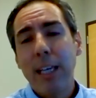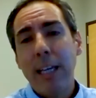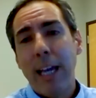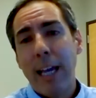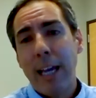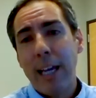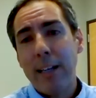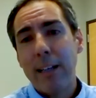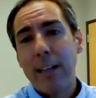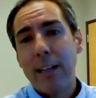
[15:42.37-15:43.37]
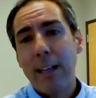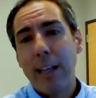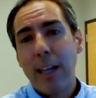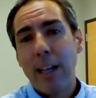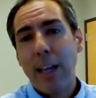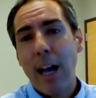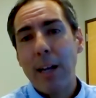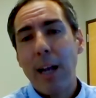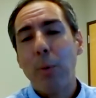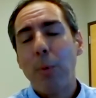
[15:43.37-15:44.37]
And I
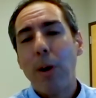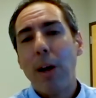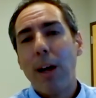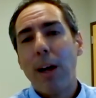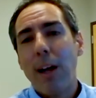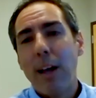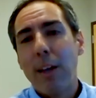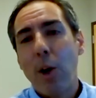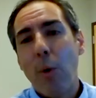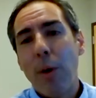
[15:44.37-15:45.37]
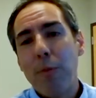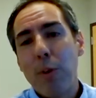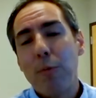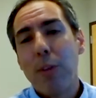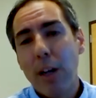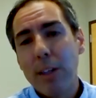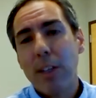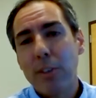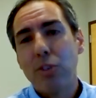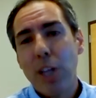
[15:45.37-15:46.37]
don't, if you've done
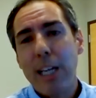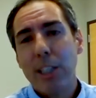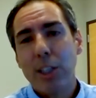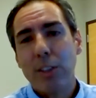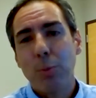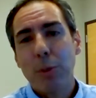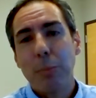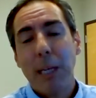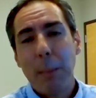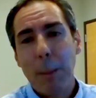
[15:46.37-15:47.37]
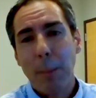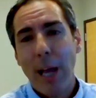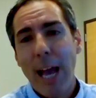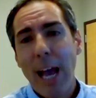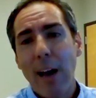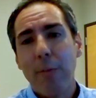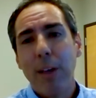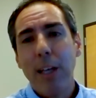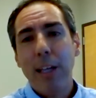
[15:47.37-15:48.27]
exchanges, which many people have,